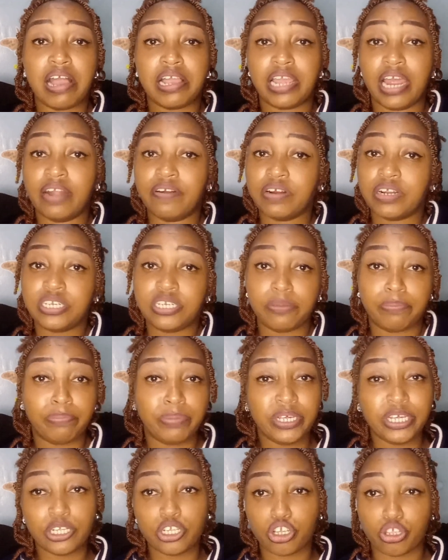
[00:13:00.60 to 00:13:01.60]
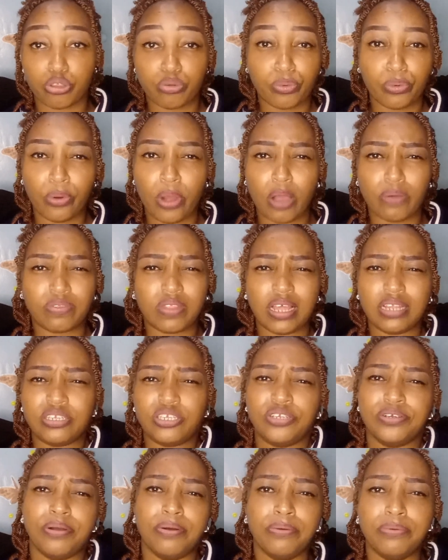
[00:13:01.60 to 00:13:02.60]
character pitch throughout,
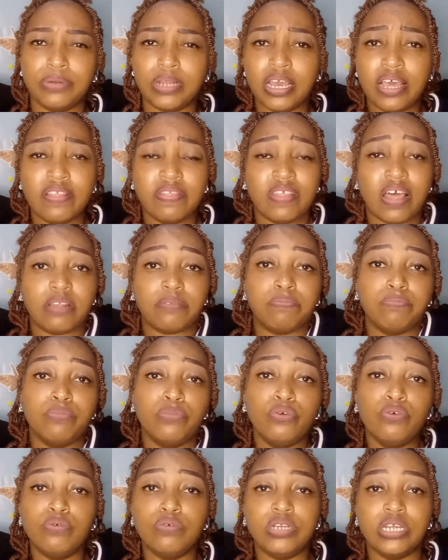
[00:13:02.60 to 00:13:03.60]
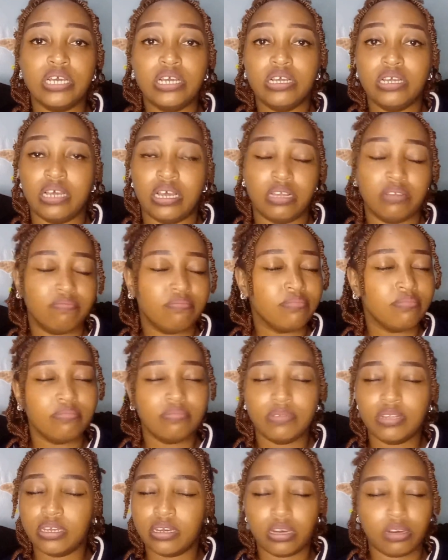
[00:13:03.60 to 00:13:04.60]
that tone, that mood.
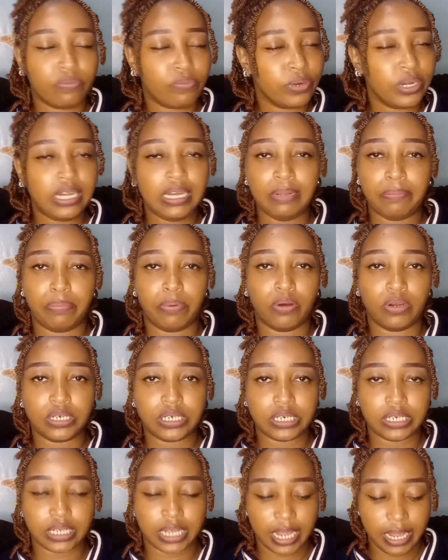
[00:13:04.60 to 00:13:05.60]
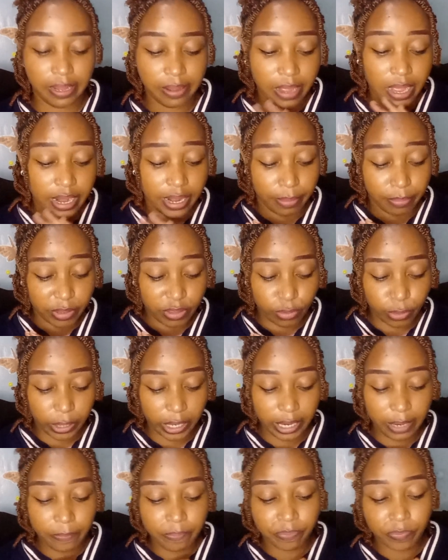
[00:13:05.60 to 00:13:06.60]
Really important, okay? Number
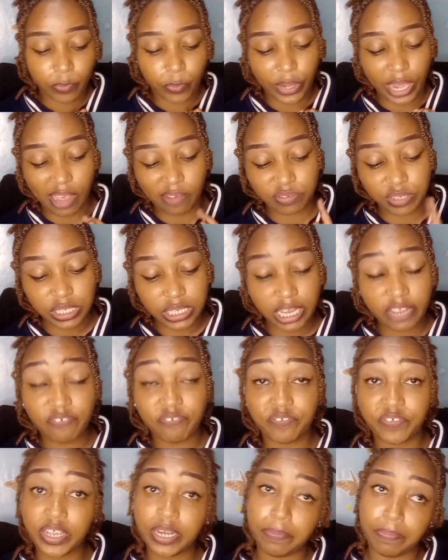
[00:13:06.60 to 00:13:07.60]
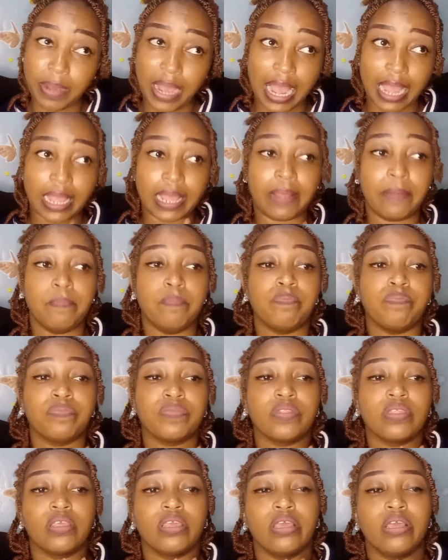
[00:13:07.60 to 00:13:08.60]
3, we have seek feedback.
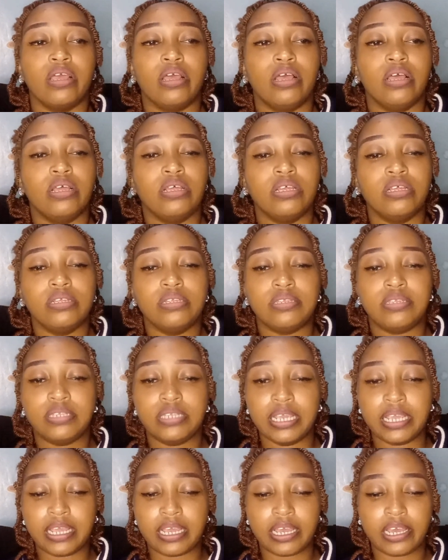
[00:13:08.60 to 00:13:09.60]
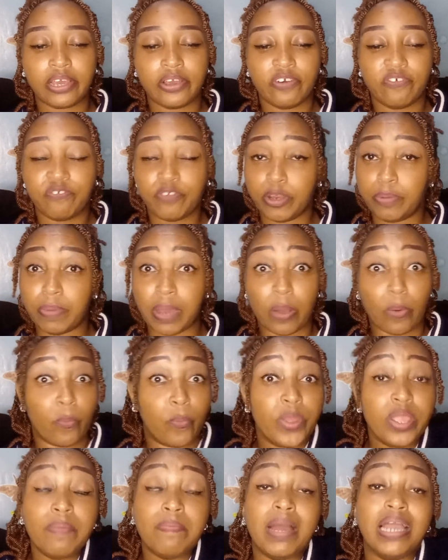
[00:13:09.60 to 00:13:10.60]
Seek
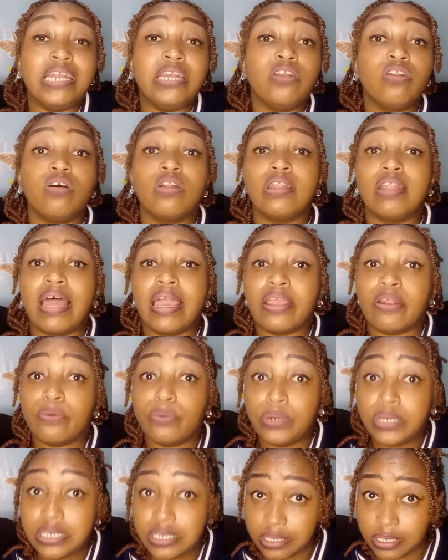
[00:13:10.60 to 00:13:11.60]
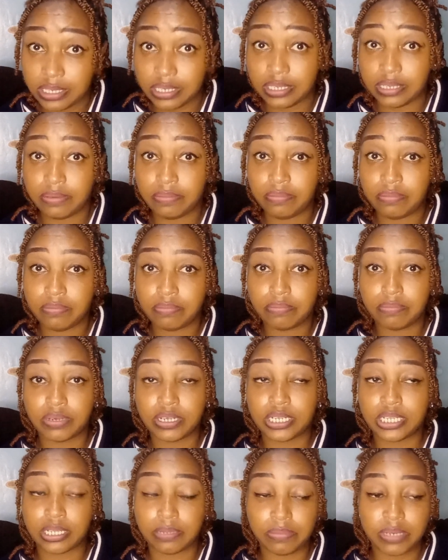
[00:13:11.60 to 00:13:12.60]
feedback. We might not like criticism,
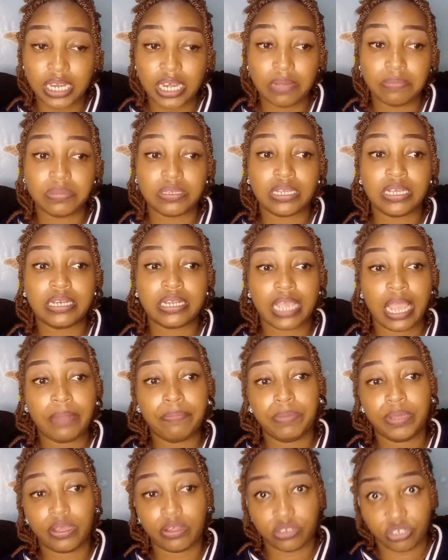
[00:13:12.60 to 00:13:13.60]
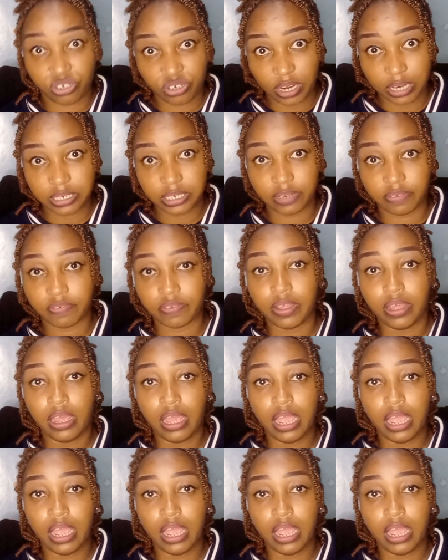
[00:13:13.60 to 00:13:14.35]
but sometimes it can be constructive